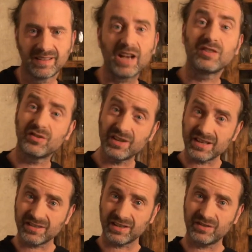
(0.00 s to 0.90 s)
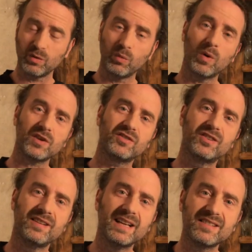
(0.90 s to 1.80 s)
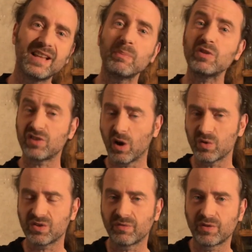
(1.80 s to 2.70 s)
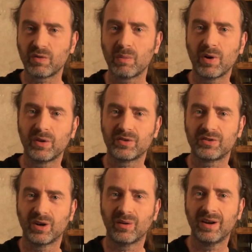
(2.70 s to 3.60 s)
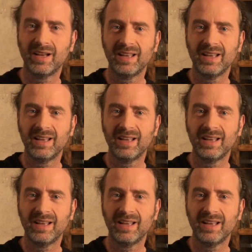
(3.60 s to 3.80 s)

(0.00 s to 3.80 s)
I suggest that you watch the next episodes of the Rapalje Show